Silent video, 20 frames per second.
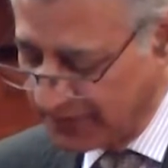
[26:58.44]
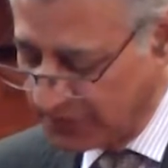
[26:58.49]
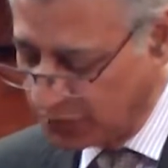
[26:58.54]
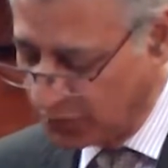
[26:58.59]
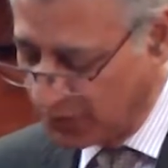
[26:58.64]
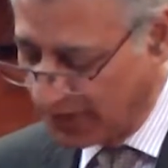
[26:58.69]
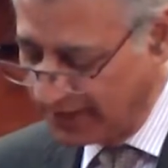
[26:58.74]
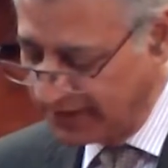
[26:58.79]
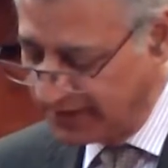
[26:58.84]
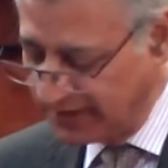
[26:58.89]

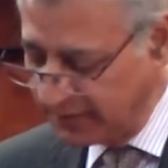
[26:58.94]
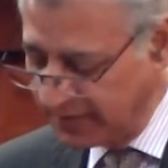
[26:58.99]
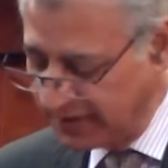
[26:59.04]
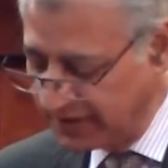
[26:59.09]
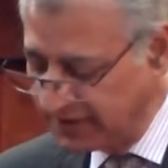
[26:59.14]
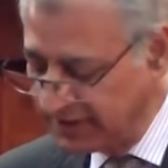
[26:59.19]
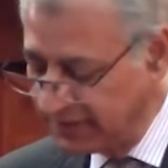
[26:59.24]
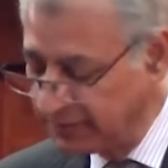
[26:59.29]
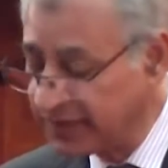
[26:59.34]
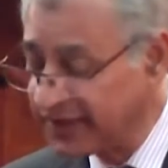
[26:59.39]
to
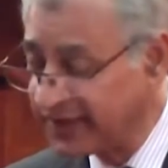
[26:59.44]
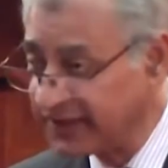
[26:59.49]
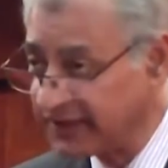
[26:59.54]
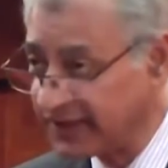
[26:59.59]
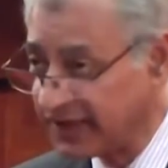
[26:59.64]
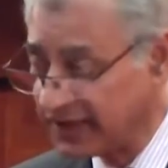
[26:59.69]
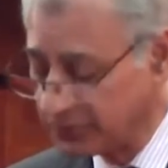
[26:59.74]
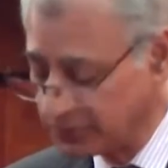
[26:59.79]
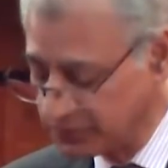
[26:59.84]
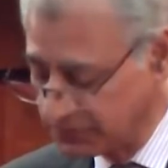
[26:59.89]
ultimately bring
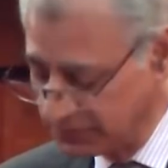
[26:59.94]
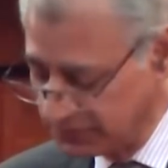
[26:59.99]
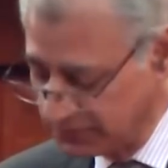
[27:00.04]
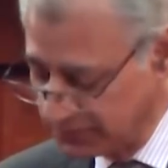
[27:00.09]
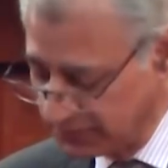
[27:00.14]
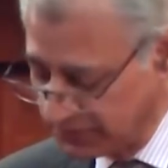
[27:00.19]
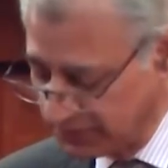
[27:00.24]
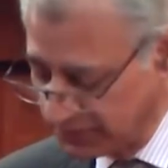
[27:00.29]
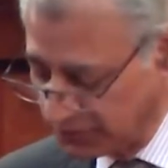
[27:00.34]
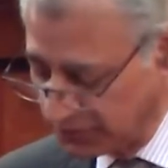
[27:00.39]
down
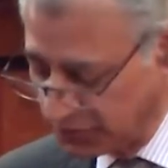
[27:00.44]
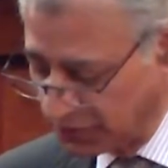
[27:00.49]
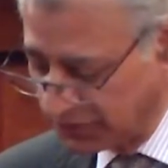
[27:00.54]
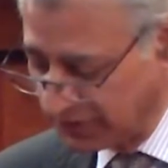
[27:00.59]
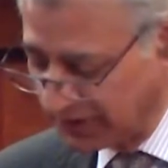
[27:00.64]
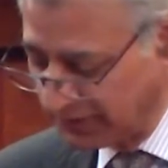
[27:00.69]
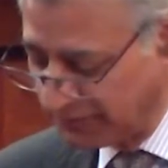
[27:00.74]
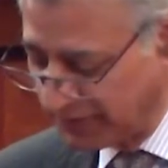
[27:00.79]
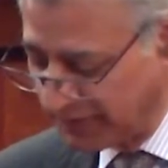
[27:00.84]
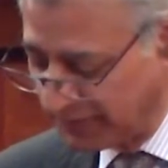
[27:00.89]

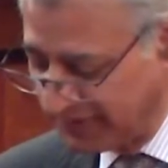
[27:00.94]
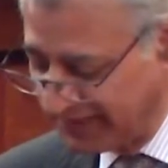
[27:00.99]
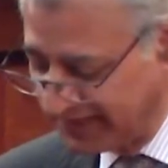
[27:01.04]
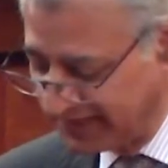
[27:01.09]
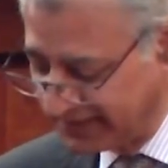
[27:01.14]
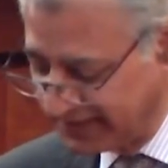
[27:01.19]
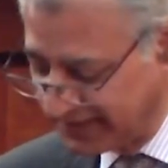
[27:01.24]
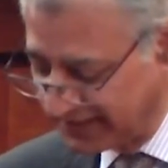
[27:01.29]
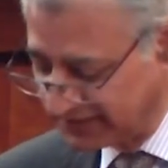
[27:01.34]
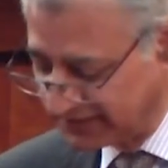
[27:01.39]
total
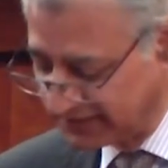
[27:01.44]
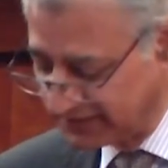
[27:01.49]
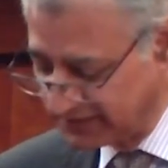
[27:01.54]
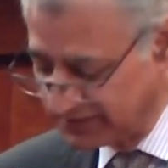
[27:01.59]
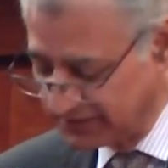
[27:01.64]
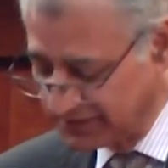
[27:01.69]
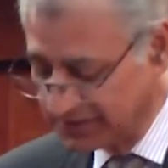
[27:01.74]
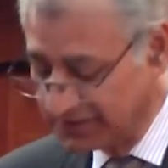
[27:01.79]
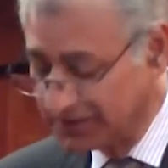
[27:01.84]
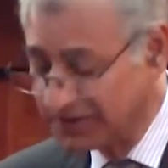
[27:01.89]
public debt
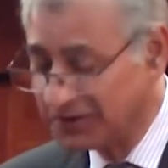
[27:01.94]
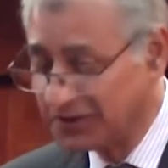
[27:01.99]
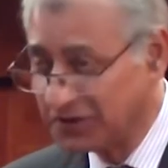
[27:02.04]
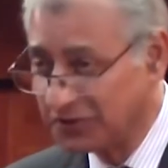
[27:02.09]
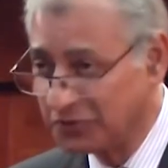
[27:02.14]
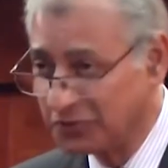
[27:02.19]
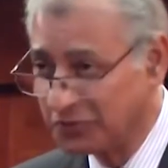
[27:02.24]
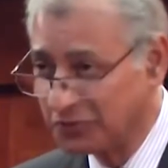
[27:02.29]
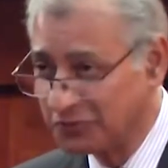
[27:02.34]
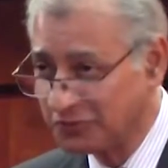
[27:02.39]

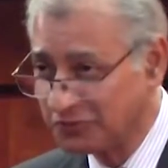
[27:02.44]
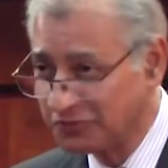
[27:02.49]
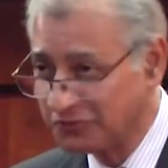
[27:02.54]
to